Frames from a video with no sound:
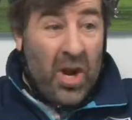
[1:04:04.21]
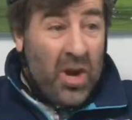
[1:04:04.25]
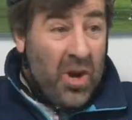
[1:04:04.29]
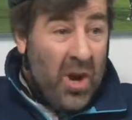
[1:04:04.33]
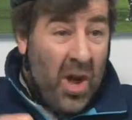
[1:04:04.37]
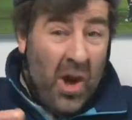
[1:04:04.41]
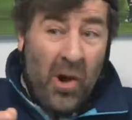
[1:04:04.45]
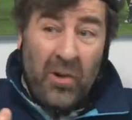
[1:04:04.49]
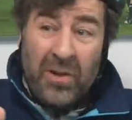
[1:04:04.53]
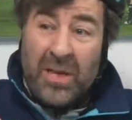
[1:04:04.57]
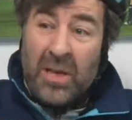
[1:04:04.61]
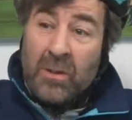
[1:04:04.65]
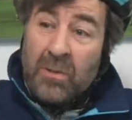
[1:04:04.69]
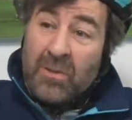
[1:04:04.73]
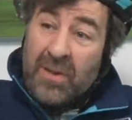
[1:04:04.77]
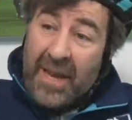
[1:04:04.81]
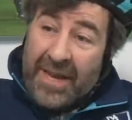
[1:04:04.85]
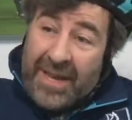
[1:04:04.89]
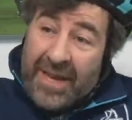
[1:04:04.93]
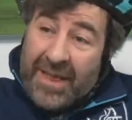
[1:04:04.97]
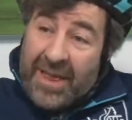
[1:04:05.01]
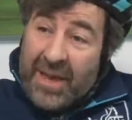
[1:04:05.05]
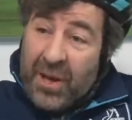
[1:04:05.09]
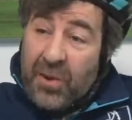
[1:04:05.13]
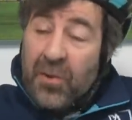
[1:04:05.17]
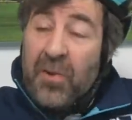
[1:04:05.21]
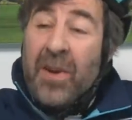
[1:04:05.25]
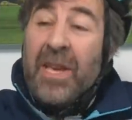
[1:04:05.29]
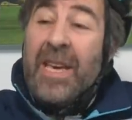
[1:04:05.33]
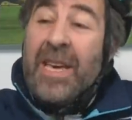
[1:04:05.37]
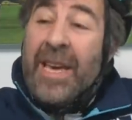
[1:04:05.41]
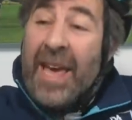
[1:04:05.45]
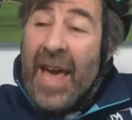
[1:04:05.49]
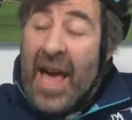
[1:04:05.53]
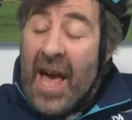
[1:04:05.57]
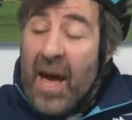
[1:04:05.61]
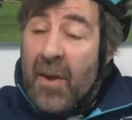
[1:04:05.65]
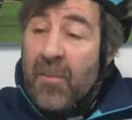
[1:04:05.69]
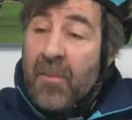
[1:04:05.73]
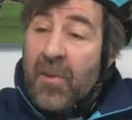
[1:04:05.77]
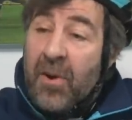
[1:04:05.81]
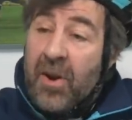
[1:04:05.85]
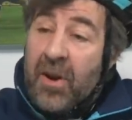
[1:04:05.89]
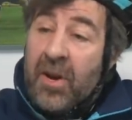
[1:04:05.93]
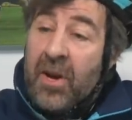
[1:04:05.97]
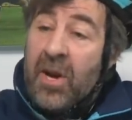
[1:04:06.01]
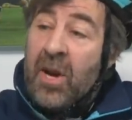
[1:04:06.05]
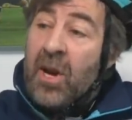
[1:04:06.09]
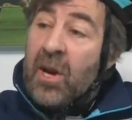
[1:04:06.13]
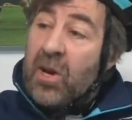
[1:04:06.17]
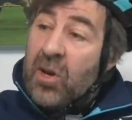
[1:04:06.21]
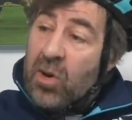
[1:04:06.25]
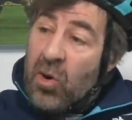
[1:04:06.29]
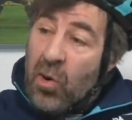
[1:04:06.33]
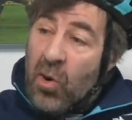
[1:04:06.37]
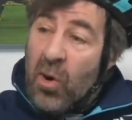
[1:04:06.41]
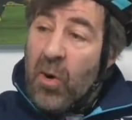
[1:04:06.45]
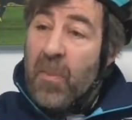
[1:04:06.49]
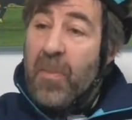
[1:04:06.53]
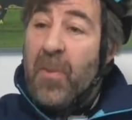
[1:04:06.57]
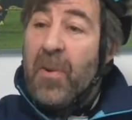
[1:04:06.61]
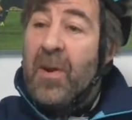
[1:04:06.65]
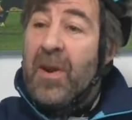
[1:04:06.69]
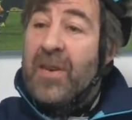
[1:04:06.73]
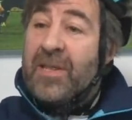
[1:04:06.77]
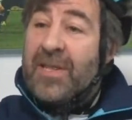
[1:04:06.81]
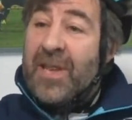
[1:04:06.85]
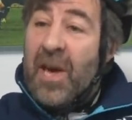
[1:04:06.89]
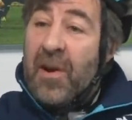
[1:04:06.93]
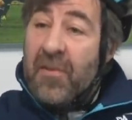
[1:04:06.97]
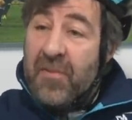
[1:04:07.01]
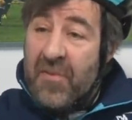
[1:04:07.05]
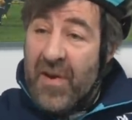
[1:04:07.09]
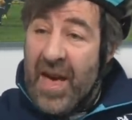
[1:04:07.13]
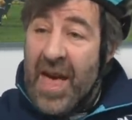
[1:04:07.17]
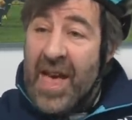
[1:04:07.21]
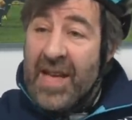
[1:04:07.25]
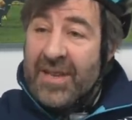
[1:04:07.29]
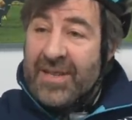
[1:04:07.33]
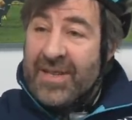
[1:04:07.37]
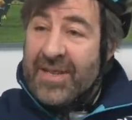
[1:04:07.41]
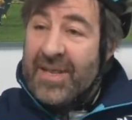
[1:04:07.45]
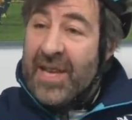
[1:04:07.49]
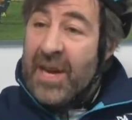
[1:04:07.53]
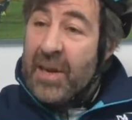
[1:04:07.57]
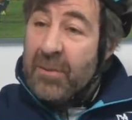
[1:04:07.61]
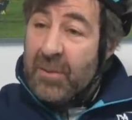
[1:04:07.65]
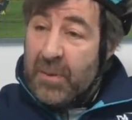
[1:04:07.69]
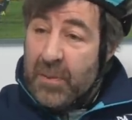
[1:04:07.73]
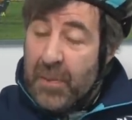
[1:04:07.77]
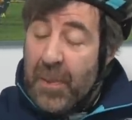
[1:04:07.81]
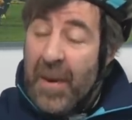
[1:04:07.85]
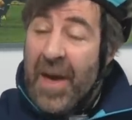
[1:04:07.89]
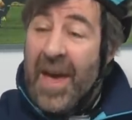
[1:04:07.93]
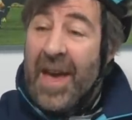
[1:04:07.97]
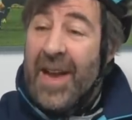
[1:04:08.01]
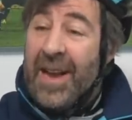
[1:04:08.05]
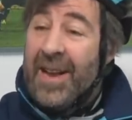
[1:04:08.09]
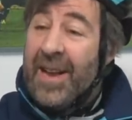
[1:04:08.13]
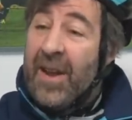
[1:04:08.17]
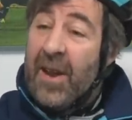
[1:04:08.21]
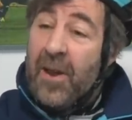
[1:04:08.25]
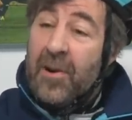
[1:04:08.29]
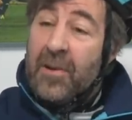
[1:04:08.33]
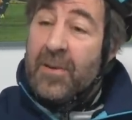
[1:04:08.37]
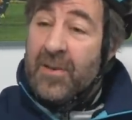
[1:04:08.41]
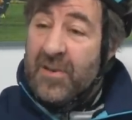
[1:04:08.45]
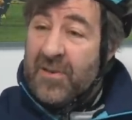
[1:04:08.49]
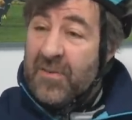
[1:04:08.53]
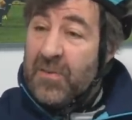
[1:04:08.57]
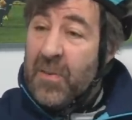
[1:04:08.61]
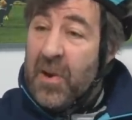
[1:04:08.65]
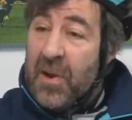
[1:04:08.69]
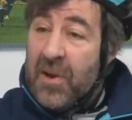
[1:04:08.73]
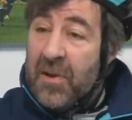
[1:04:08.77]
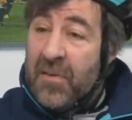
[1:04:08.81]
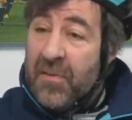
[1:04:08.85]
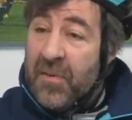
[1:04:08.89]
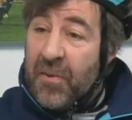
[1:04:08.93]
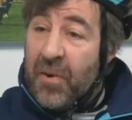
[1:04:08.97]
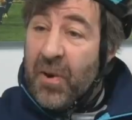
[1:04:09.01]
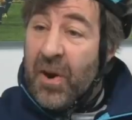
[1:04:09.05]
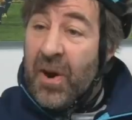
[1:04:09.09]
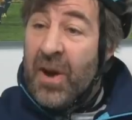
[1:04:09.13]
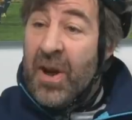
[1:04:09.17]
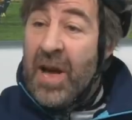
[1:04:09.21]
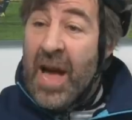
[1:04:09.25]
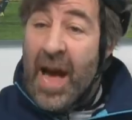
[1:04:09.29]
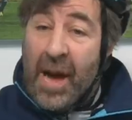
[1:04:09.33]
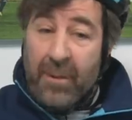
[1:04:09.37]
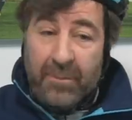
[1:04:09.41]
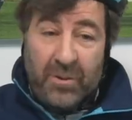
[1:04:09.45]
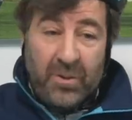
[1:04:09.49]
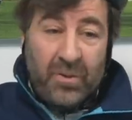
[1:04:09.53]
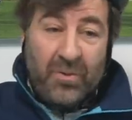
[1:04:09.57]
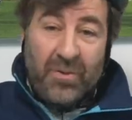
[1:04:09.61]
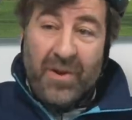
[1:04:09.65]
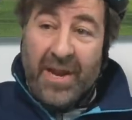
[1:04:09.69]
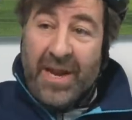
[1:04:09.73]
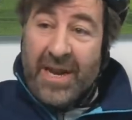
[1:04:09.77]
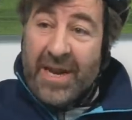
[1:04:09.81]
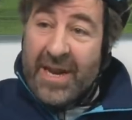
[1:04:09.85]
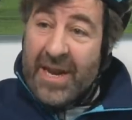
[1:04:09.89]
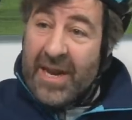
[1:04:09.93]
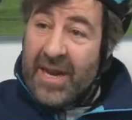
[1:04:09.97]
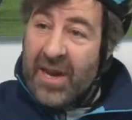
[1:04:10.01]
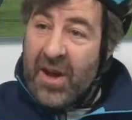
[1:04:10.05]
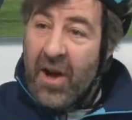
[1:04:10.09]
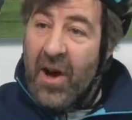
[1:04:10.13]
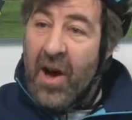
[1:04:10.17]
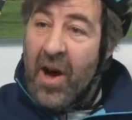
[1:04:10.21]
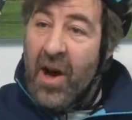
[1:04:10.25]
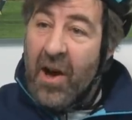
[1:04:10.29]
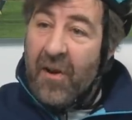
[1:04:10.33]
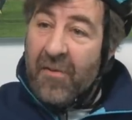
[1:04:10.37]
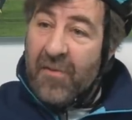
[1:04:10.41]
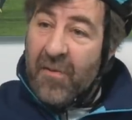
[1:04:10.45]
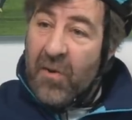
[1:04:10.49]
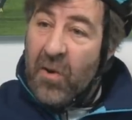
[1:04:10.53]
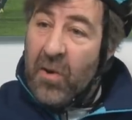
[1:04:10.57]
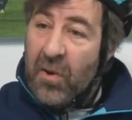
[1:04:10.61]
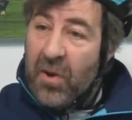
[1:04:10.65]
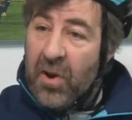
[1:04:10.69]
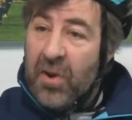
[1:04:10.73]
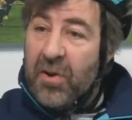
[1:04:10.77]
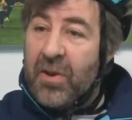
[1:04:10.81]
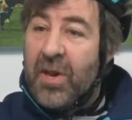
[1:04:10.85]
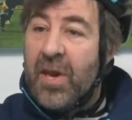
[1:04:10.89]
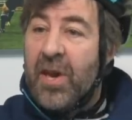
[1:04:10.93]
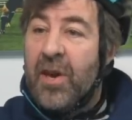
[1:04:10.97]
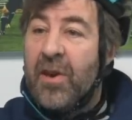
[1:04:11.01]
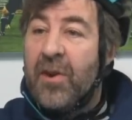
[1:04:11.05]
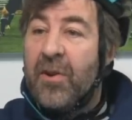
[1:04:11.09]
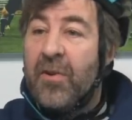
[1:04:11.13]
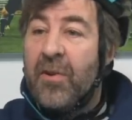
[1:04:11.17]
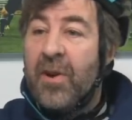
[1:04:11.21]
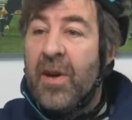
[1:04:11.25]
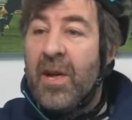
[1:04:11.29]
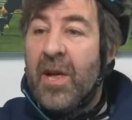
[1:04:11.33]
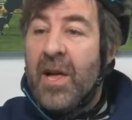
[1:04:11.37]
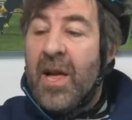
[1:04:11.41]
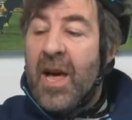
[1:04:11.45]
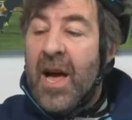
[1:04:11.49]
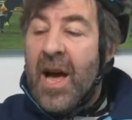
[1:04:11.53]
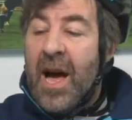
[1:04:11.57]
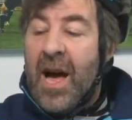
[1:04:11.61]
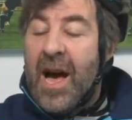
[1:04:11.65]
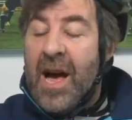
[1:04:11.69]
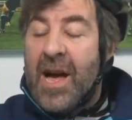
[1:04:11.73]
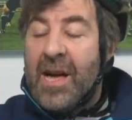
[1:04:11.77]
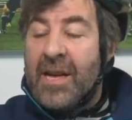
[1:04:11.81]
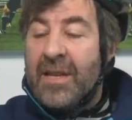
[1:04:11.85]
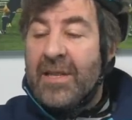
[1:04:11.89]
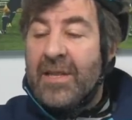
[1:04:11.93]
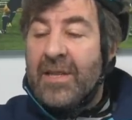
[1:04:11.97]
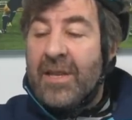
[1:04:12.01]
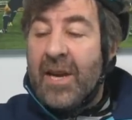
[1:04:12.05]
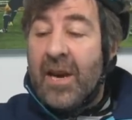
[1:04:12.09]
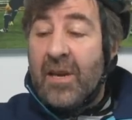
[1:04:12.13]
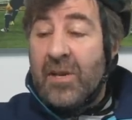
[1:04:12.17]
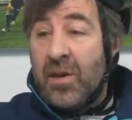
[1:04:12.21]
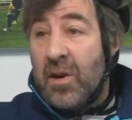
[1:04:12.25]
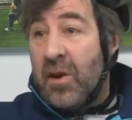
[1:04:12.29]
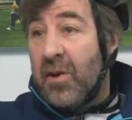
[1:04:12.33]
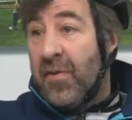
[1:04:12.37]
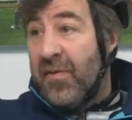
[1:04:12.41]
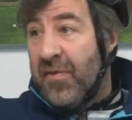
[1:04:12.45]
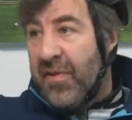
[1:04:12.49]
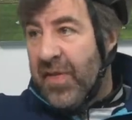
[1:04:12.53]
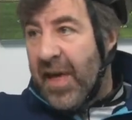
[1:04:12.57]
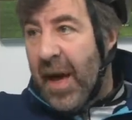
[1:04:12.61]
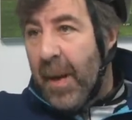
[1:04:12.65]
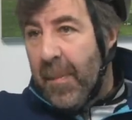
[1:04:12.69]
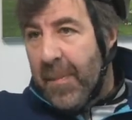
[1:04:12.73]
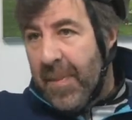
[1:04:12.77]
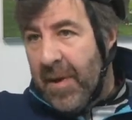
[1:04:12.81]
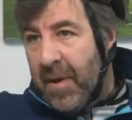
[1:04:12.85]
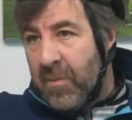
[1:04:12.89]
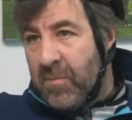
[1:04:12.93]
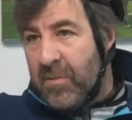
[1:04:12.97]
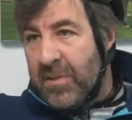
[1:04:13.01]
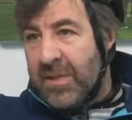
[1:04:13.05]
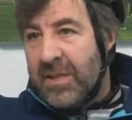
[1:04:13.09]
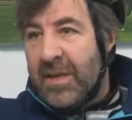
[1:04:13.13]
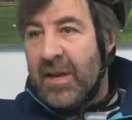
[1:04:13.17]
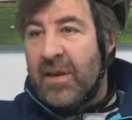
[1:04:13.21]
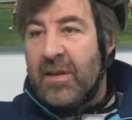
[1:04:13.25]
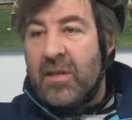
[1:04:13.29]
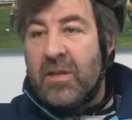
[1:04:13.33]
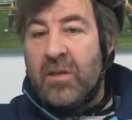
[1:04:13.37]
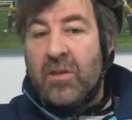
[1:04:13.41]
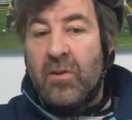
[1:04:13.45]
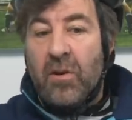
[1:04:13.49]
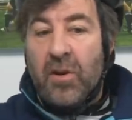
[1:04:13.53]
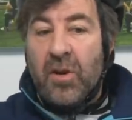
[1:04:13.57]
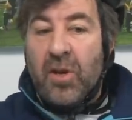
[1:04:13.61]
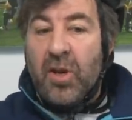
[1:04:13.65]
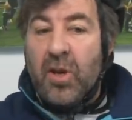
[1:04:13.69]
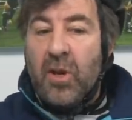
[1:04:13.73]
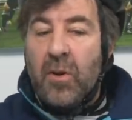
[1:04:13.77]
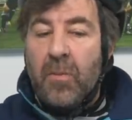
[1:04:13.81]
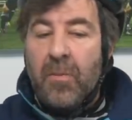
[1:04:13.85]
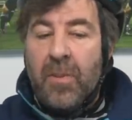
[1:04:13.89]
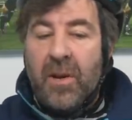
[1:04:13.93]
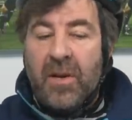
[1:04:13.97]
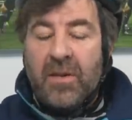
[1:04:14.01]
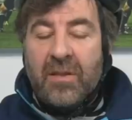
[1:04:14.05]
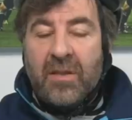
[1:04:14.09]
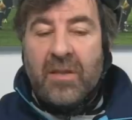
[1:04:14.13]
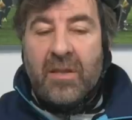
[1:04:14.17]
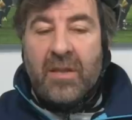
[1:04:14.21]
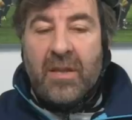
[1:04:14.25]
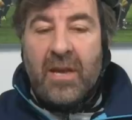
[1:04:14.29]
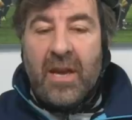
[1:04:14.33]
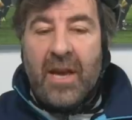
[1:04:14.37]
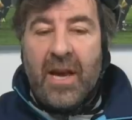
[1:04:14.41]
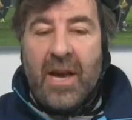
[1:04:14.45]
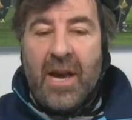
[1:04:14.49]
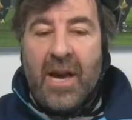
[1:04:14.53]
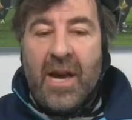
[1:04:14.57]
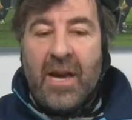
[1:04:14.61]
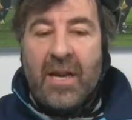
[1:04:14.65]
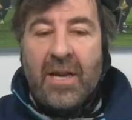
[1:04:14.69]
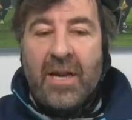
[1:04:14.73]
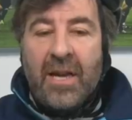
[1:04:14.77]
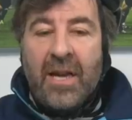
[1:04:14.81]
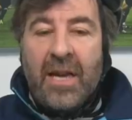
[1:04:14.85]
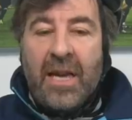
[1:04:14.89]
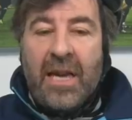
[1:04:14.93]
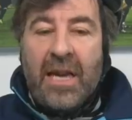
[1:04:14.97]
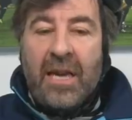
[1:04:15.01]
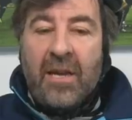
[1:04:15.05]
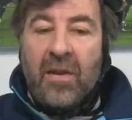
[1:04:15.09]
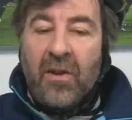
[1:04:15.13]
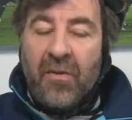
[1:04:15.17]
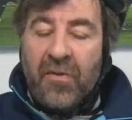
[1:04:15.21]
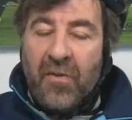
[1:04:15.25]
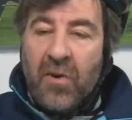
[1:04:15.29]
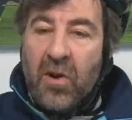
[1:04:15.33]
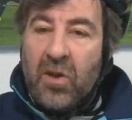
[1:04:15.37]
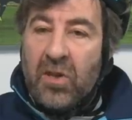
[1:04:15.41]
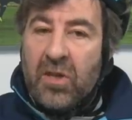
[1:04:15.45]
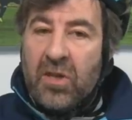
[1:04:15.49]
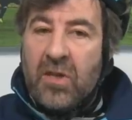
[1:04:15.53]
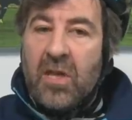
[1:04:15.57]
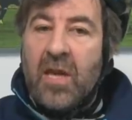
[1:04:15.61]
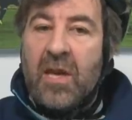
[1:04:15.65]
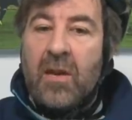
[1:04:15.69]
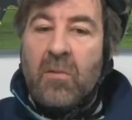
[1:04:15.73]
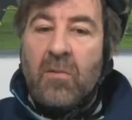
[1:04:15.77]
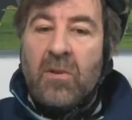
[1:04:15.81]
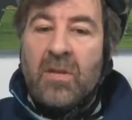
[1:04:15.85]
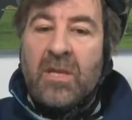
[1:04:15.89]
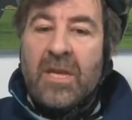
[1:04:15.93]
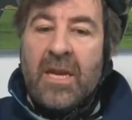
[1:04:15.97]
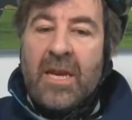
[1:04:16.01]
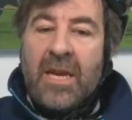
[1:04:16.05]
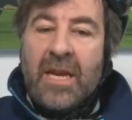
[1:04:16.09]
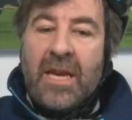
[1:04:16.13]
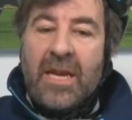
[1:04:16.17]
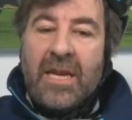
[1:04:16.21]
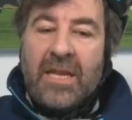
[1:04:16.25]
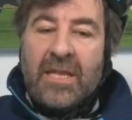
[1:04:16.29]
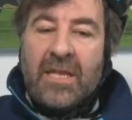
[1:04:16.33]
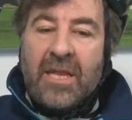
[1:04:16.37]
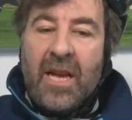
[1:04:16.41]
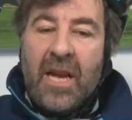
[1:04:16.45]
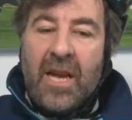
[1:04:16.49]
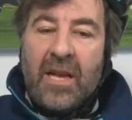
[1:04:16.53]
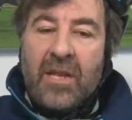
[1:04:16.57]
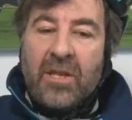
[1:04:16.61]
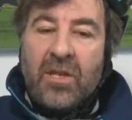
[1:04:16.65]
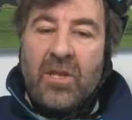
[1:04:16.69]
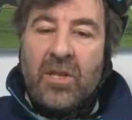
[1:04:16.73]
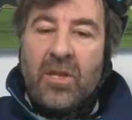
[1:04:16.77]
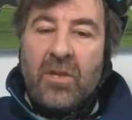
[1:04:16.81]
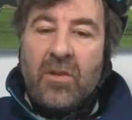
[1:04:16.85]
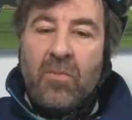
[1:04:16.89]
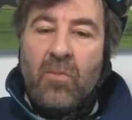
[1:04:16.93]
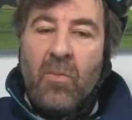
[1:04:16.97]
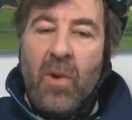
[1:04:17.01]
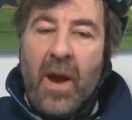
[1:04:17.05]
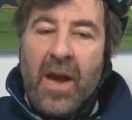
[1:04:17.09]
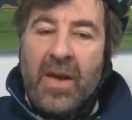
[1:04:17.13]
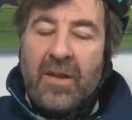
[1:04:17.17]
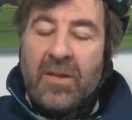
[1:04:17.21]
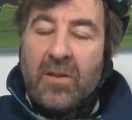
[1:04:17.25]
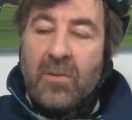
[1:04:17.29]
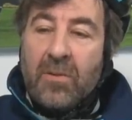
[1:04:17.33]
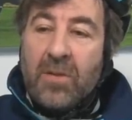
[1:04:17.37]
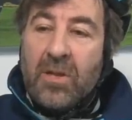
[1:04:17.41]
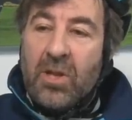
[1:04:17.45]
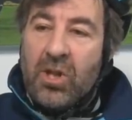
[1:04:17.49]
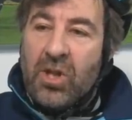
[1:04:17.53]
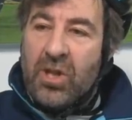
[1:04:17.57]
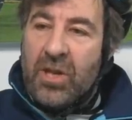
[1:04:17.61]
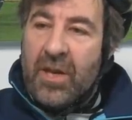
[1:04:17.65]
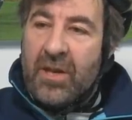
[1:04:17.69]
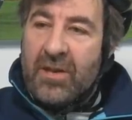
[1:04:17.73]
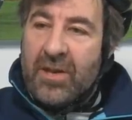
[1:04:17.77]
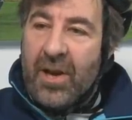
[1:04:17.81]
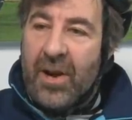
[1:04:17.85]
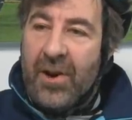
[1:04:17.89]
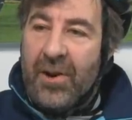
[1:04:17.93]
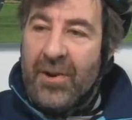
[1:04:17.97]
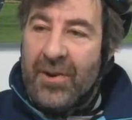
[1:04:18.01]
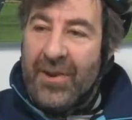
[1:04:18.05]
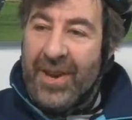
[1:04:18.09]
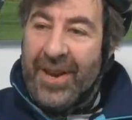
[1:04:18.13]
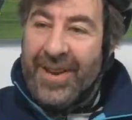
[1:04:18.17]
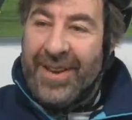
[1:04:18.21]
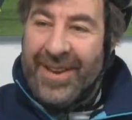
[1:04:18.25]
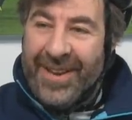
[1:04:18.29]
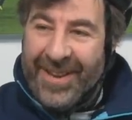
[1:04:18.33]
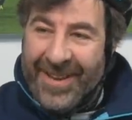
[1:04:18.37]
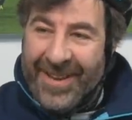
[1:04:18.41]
No, this was like a three-camera corporate event that he was yeah. paid loads of money for and was reading off auto cue. And I don't know if that bit was on his autocue, but uh, he the first thing was he said Wales was a shithole.